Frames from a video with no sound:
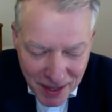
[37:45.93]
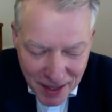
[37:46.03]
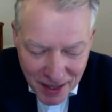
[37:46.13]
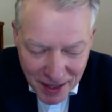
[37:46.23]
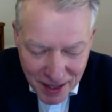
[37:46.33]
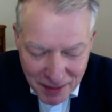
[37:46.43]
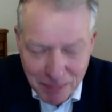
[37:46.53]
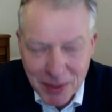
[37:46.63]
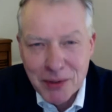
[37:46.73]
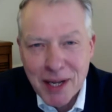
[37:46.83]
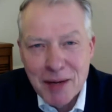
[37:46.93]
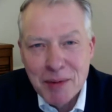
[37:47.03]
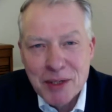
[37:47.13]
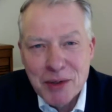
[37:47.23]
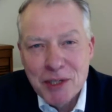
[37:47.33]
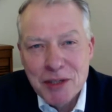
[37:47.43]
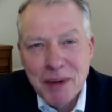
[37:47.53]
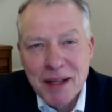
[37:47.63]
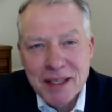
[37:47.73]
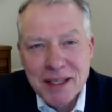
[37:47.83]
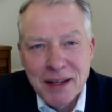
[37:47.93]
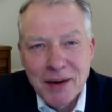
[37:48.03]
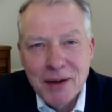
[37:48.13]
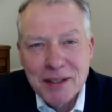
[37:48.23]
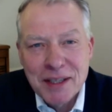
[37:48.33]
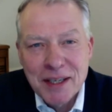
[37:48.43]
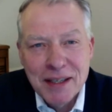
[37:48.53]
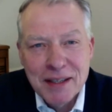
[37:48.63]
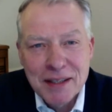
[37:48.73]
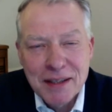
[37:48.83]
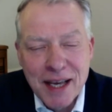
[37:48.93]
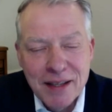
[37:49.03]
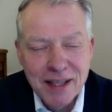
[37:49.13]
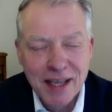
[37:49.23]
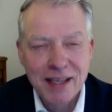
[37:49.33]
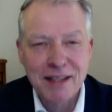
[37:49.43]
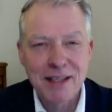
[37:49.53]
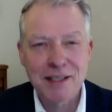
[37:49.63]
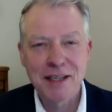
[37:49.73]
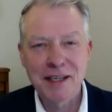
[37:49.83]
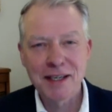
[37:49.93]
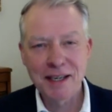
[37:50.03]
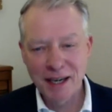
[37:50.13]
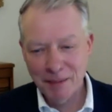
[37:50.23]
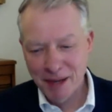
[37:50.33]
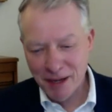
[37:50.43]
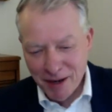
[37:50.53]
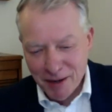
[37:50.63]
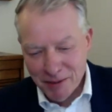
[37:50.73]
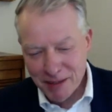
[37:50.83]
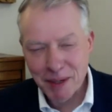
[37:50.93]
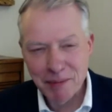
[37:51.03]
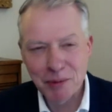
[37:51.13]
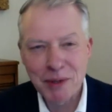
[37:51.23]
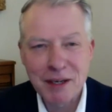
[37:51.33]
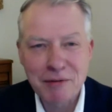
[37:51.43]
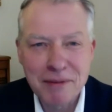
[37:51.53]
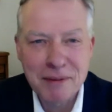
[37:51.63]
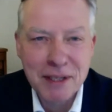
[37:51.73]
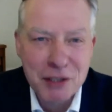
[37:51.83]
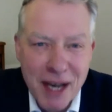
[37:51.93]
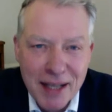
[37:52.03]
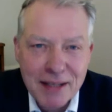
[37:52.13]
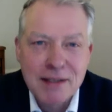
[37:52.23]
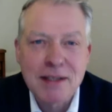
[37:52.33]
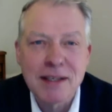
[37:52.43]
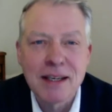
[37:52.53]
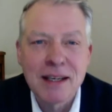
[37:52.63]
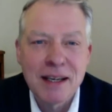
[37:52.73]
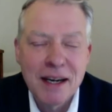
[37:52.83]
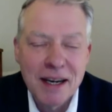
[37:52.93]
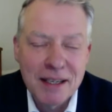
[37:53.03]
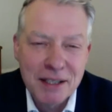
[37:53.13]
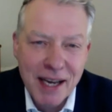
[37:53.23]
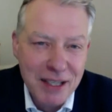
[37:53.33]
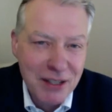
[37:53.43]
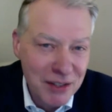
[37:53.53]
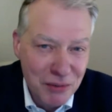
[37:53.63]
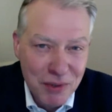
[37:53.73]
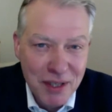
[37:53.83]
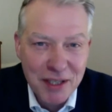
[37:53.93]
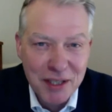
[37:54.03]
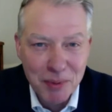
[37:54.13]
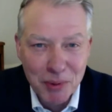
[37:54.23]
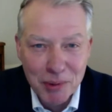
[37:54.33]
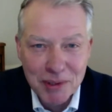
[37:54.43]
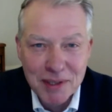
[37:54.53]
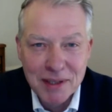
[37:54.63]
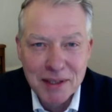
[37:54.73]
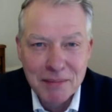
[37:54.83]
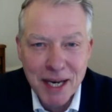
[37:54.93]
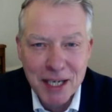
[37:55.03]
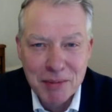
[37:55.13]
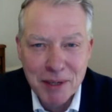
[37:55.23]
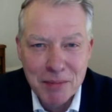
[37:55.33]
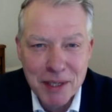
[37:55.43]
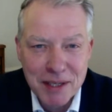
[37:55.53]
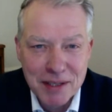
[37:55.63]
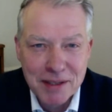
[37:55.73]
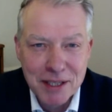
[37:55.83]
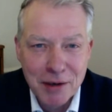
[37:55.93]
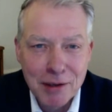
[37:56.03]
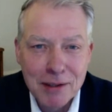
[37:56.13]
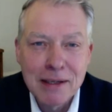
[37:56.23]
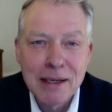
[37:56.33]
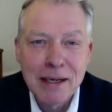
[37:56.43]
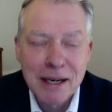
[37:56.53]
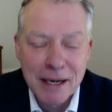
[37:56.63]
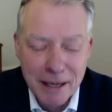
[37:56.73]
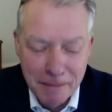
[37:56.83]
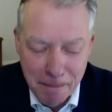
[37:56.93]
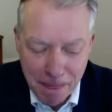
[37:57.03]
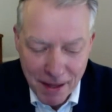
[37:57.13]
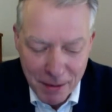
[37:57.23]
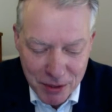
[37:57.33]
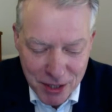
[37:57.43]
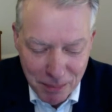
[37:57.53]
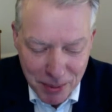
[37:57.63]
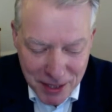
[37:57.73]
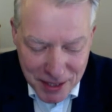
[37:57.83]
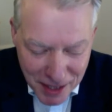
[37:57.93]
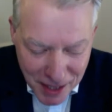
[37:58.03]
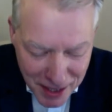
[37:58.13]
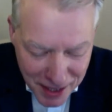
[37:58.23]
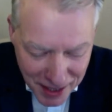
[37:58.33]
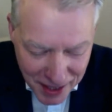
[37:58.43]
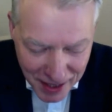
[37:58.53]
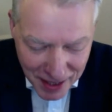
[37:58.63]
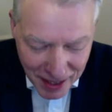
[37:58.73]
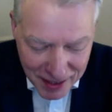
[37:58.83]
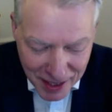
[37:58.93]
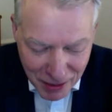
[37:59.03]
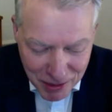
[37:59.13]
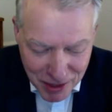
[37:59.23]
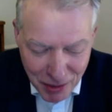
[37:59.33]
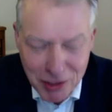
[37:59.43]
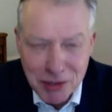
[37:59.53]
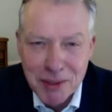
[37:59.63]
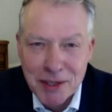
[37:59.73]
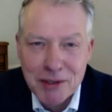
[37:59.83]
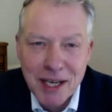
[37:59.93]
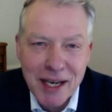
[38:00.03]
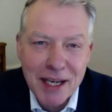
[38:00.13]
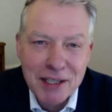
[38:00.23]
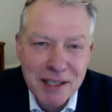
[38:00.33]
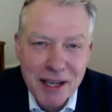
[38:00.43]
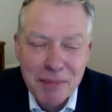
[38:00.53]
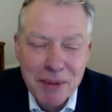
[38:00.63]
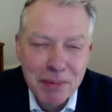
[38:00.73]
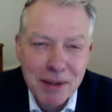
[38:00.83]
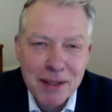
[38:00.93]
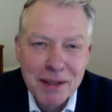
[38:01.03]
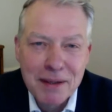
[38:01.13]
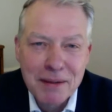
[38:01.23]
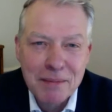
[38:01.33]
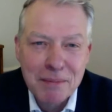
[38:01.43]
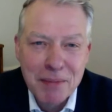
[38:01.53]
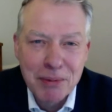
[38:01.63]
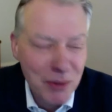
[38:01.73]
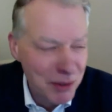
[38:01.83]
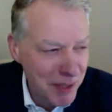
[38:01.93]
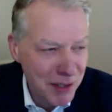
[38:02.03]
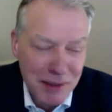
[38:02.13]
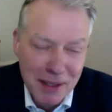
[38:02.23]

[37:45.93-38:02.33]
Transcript: and Blue Labour talks about this a lot, and they think that if only people were given the chance to get onto workers' boards and management committees and so on, they would jump at it. And I think it was Crossman who said, actually, no, people want to be doing their